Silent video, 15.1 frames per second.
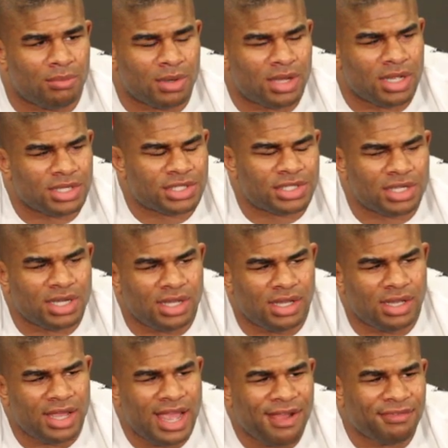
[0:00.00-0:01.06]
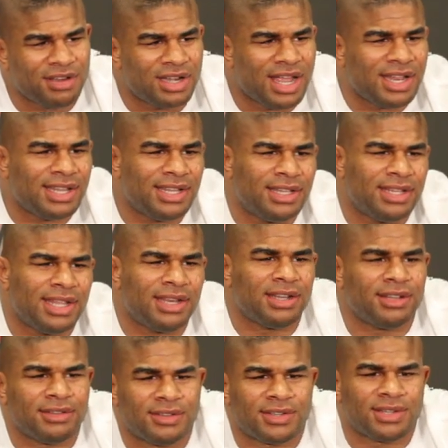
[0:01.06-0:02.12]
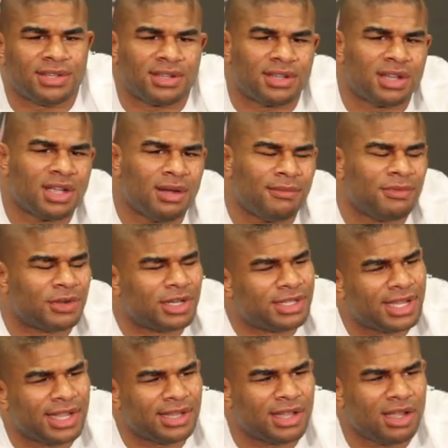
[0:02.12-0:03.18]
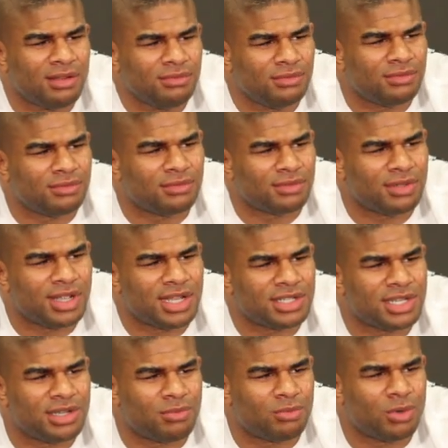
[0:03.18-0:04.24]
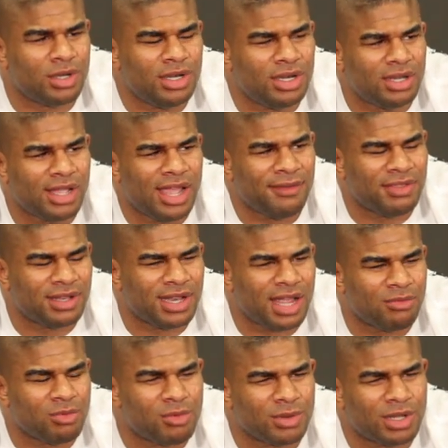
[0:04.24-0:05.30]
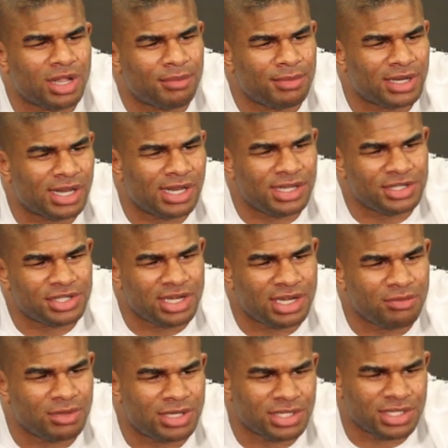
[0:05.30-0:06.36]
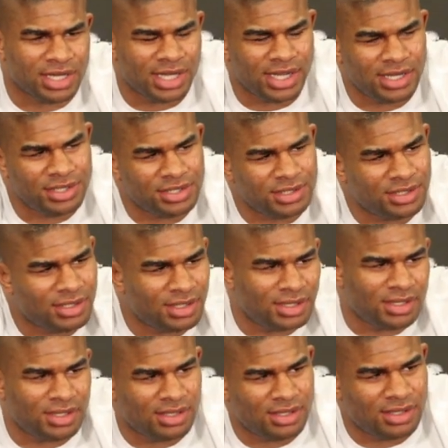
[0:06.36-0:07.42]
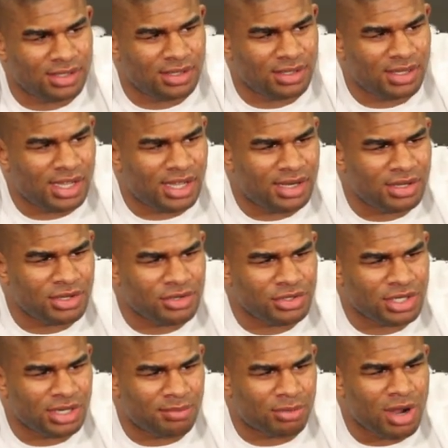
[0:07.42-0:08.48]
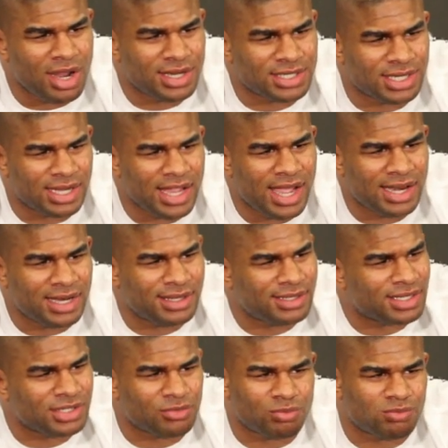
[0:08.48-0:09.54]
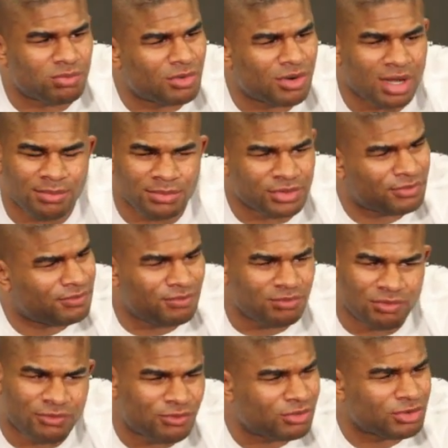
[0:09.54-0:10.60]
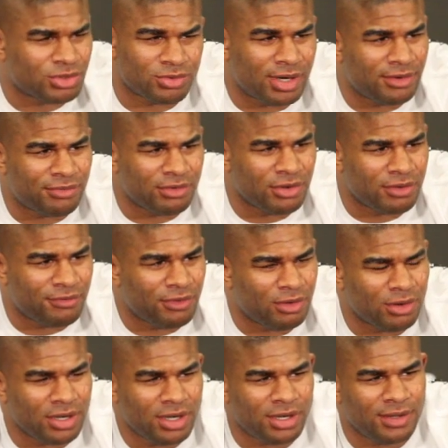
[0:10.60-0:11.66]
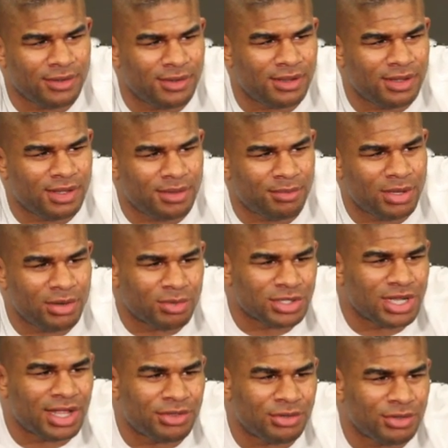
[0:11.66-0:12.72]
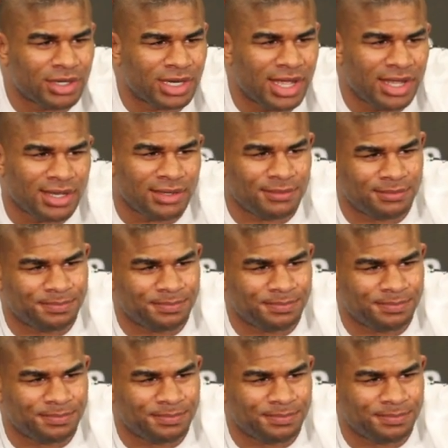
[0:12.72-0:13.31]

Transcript: Because after that he didn't come for the takedown, as he would. After that, we would come in the clinch and he would disengage. And usually Brock is a guy that just comes straight through you forward, but he was not doing that.